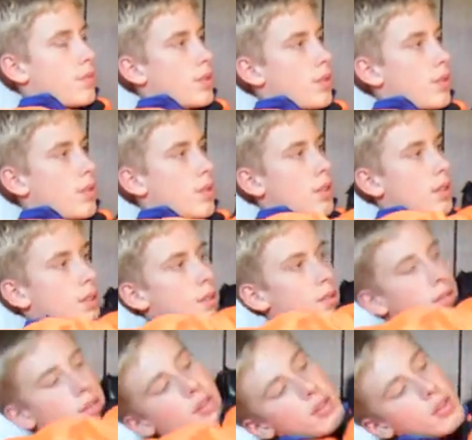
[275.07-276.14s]
alright,
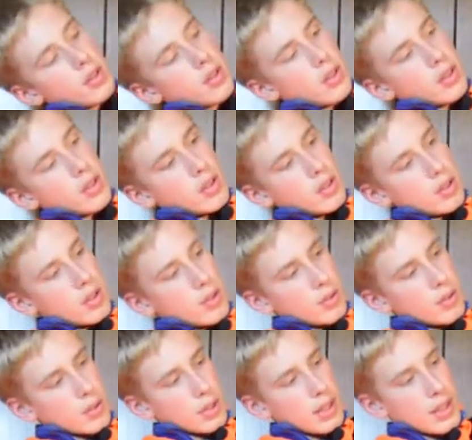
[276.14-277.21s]

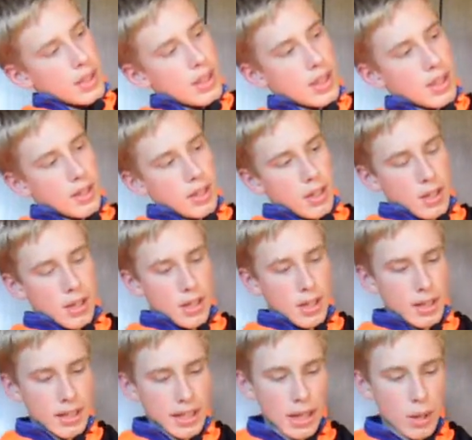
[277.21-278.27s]
look at that.
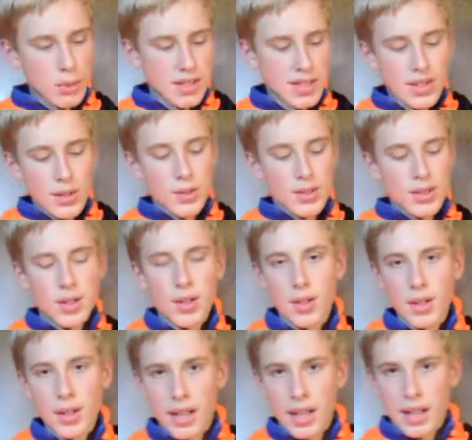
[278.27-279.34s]
Now it seals
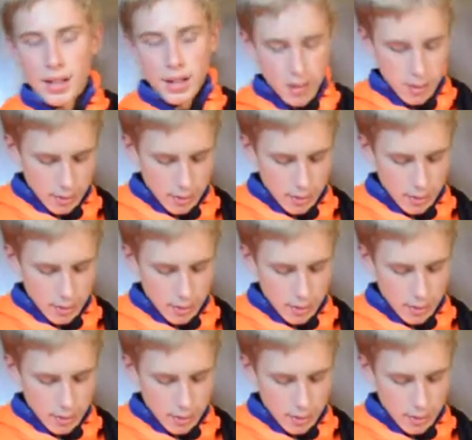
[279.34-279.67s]
all that.